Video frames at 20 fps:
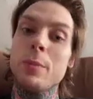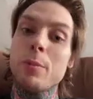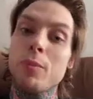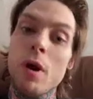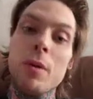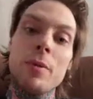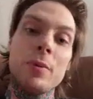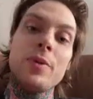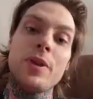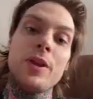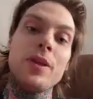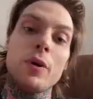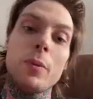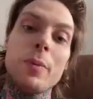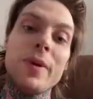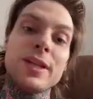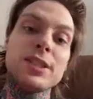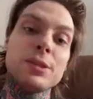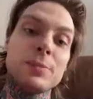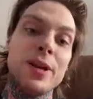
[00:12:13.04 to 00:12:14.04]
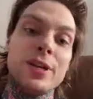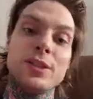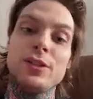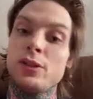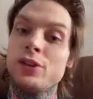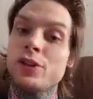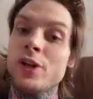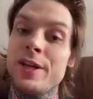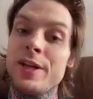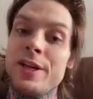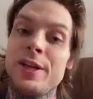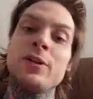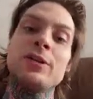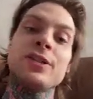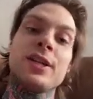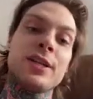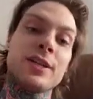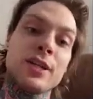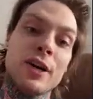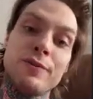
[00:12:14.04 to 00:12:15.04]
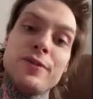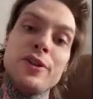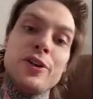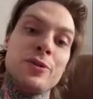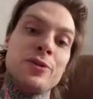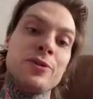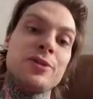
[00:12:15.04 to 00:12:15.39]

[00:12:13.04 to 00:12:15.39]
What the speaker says: probably a little bit experienced in striking. He looks like a tough dude,